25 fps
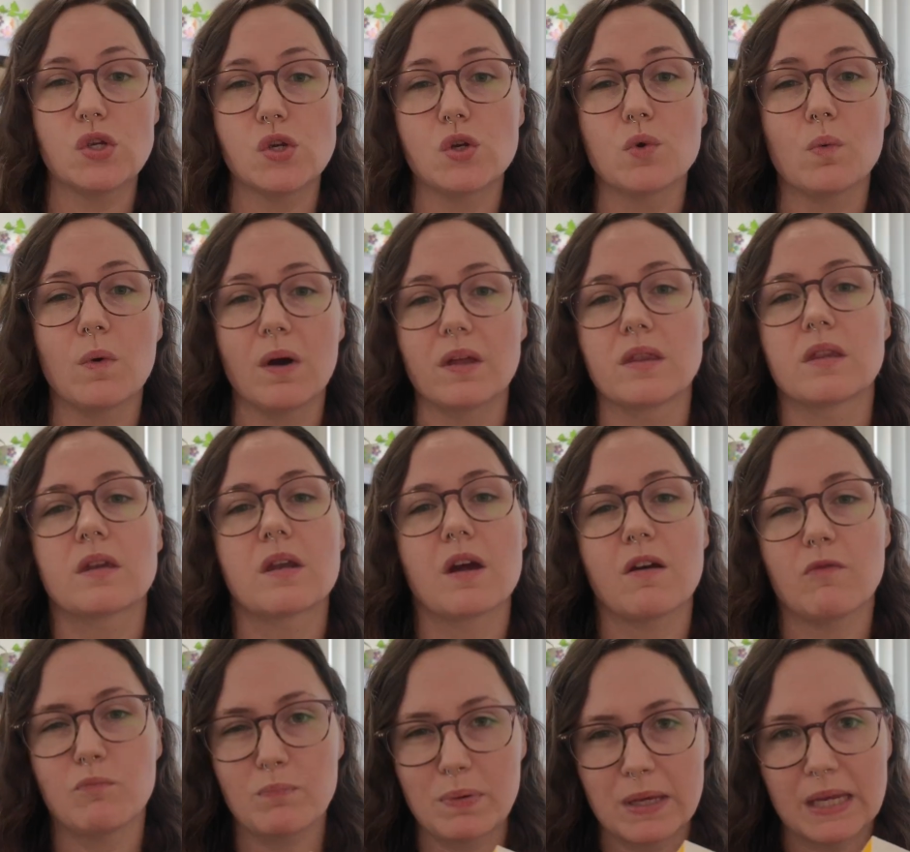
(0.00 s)
new one
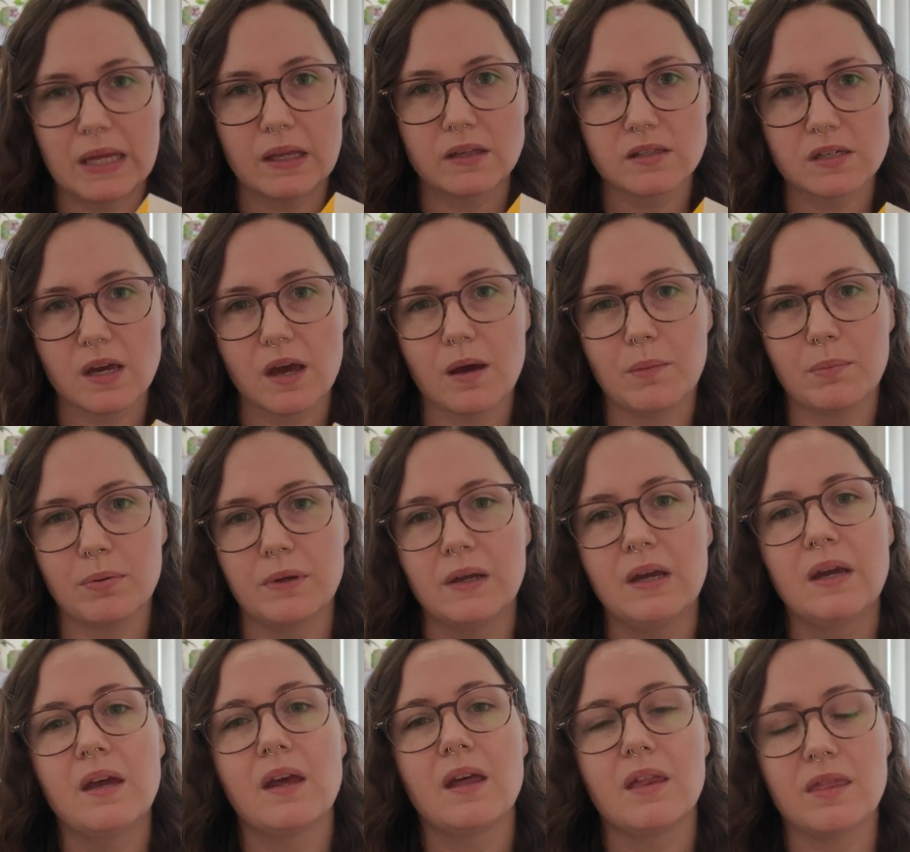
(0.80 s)
that I've picked up
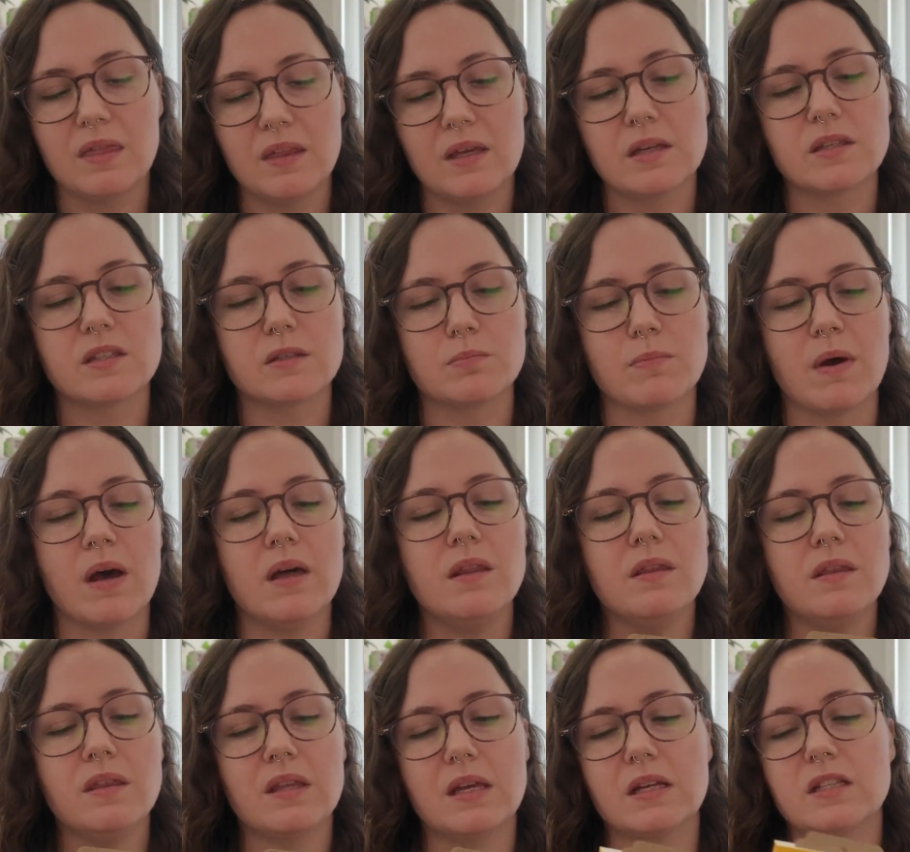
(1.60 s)
this
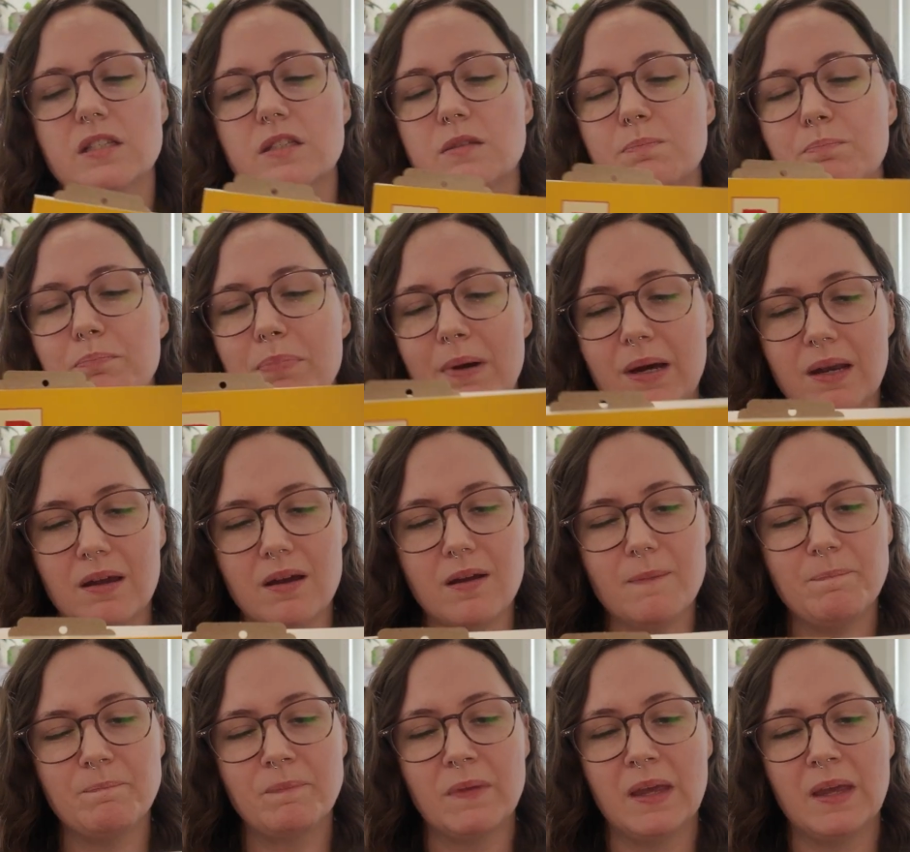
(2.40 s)
month. It's Butter.